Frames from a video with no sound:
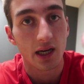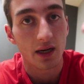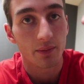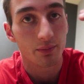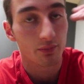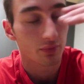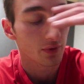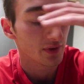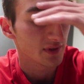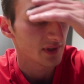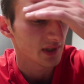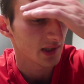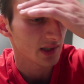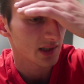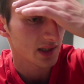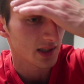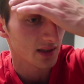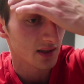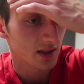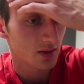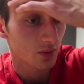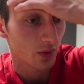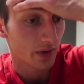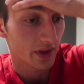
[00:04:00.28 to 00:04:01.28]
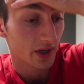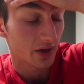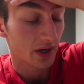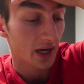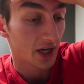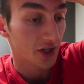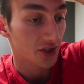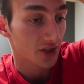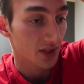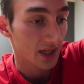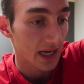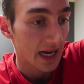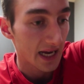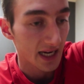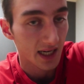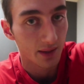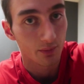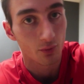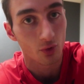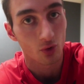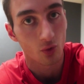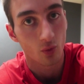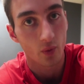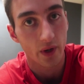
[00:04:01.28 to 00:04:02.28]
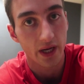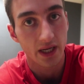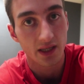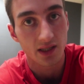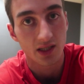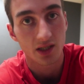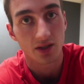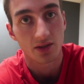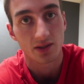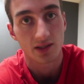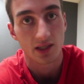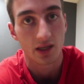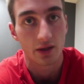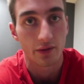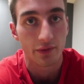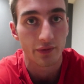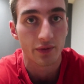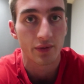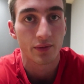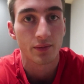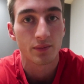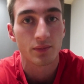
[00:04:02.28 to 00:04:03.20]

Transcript: up resistance without actually adding more weight to yourself.